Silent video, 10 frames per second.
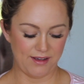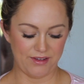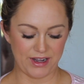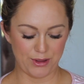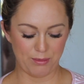
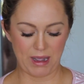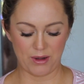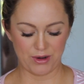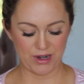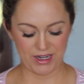Another
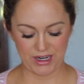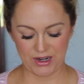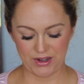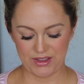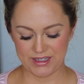powder in
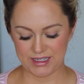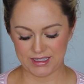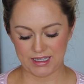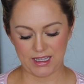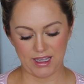here, this
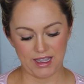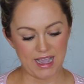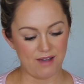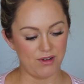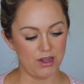is the
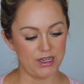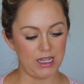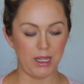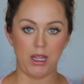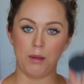Kat Von
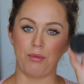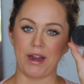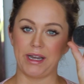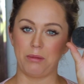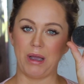D
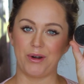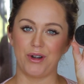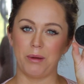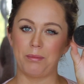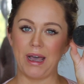Brightening
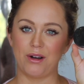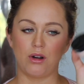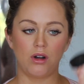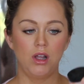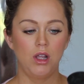Powder and
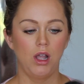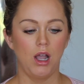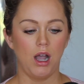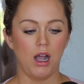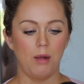Petal.
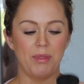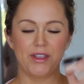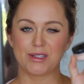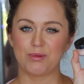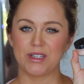
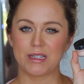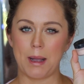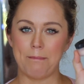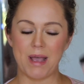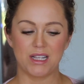This was
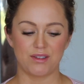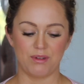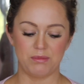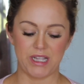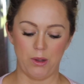a mess
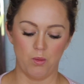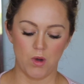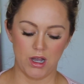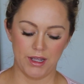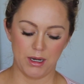from day
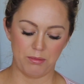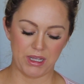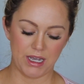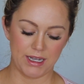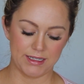one
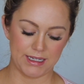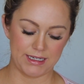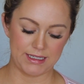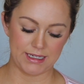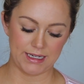because
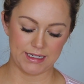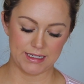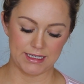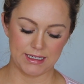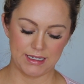it
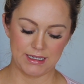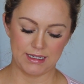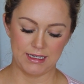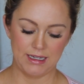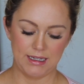didn't,
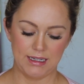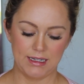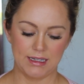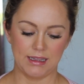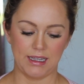
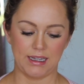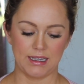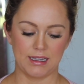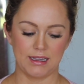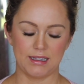
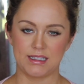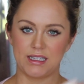like, the